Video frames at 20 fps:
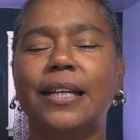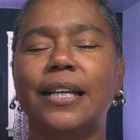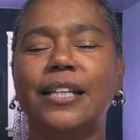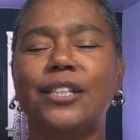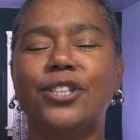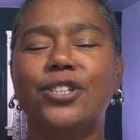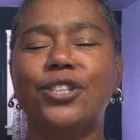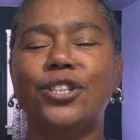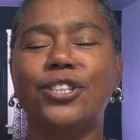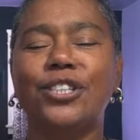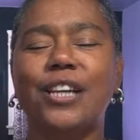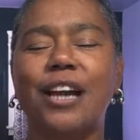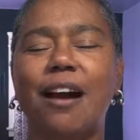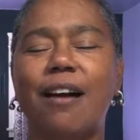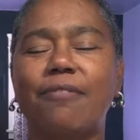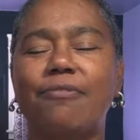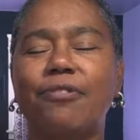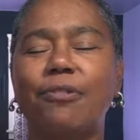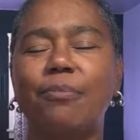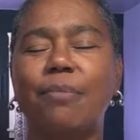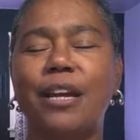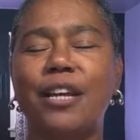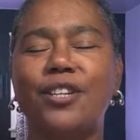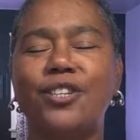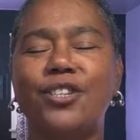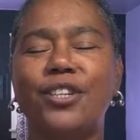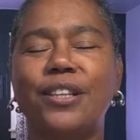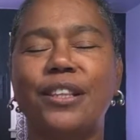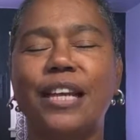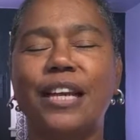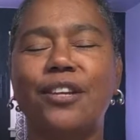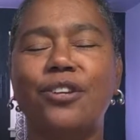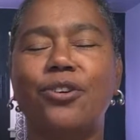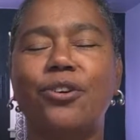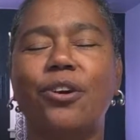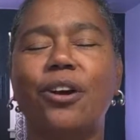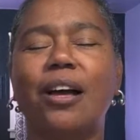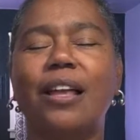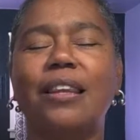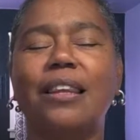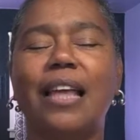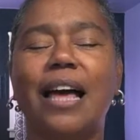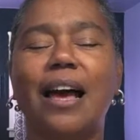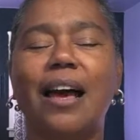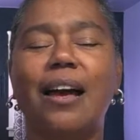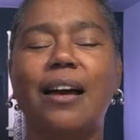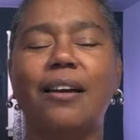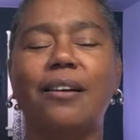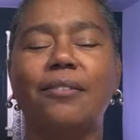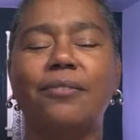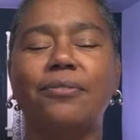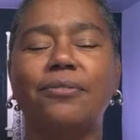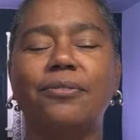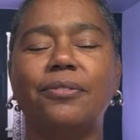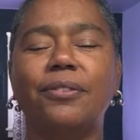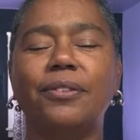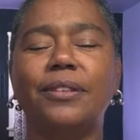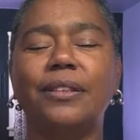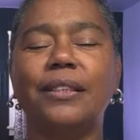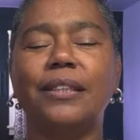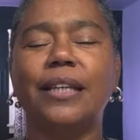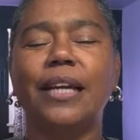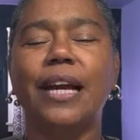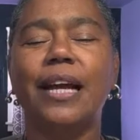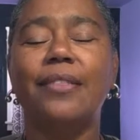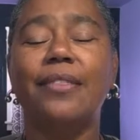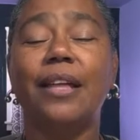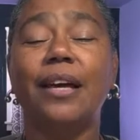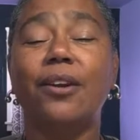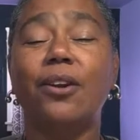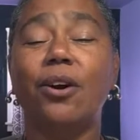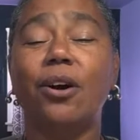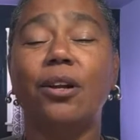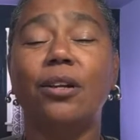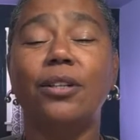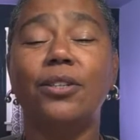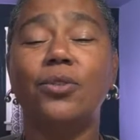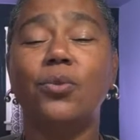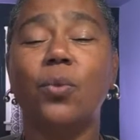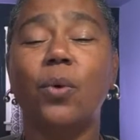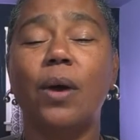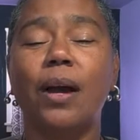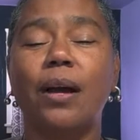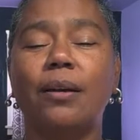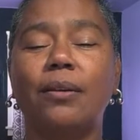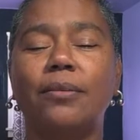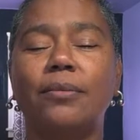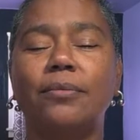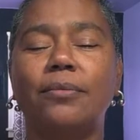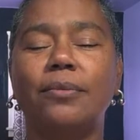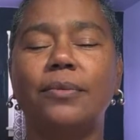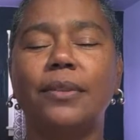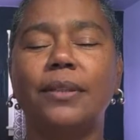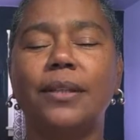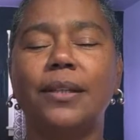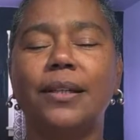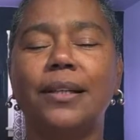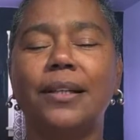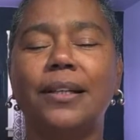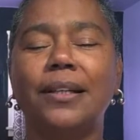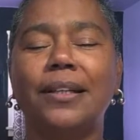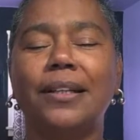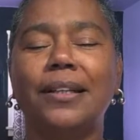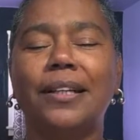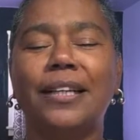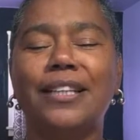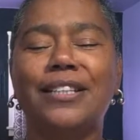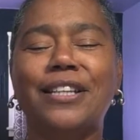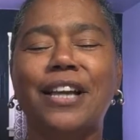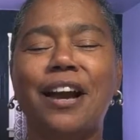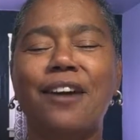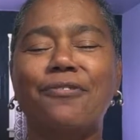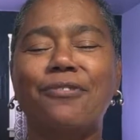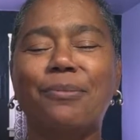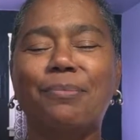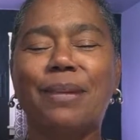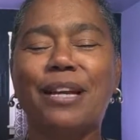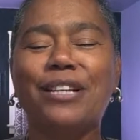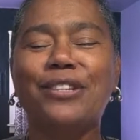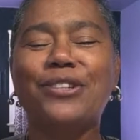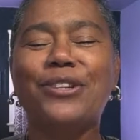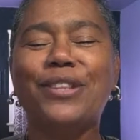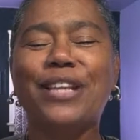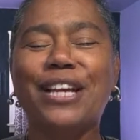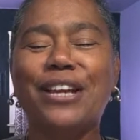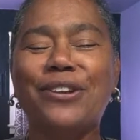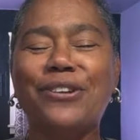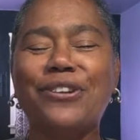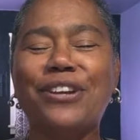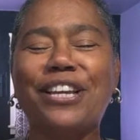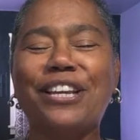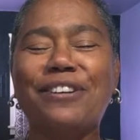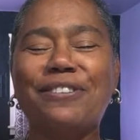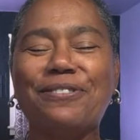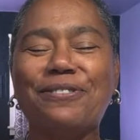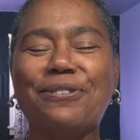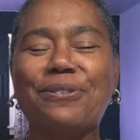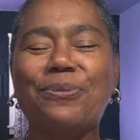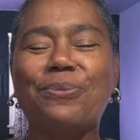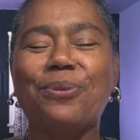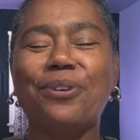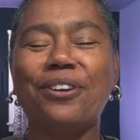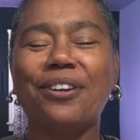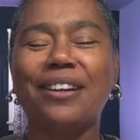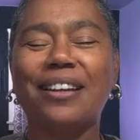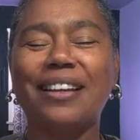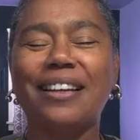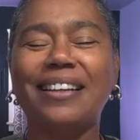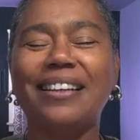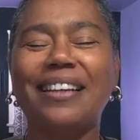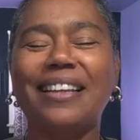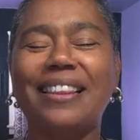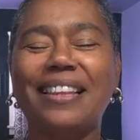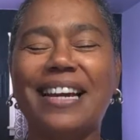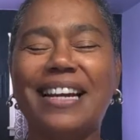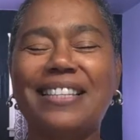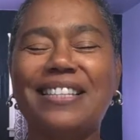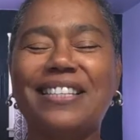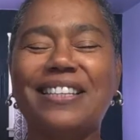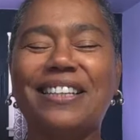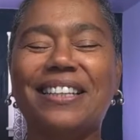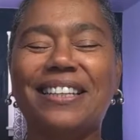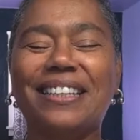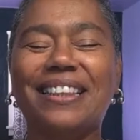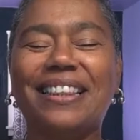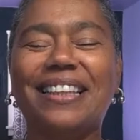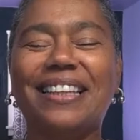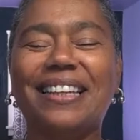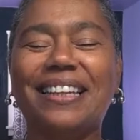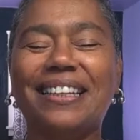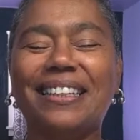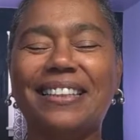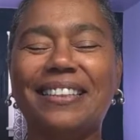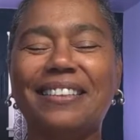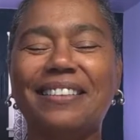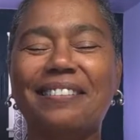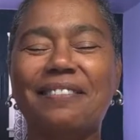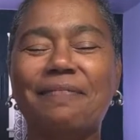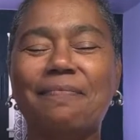It's just confirmation that you're alive and that all is well. It's confirmation that your ears are working, and that's a good thing.